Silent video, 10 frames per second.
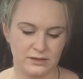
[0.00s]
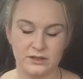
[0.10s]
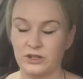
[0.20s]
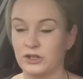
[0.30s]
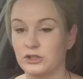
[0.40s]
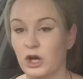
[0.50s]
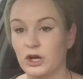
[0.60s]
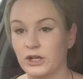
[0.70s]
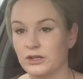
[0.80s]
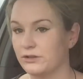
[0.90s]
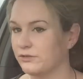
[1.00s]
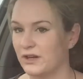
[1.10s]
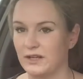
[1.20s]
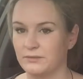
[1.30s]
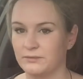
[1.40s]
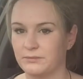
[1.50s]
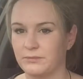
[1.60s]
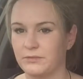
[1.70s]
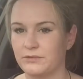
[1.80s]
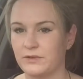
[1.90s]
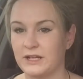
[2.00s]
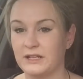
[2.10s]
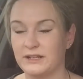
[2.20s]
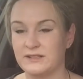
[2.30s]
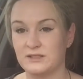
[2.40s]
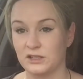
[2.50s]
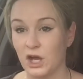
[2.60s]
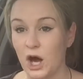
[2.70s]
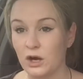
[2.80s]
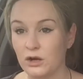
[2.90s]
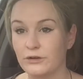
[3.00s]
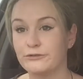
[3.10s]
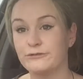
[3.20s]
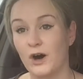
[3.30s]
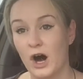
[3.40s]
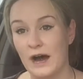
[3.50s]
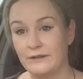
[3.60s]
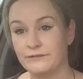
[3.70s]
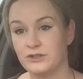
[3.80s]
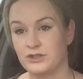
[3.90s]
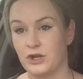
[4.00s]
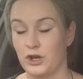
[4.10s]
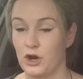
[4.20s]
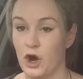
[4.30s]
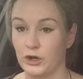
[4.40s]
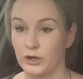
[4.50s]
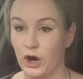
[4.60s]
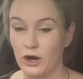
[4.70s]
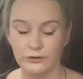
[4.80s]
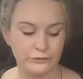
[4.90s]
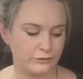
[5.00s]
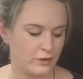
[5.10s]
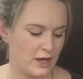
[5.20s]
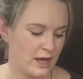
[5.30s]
You can lock it, three clicks to lock, 5 to turn on and off.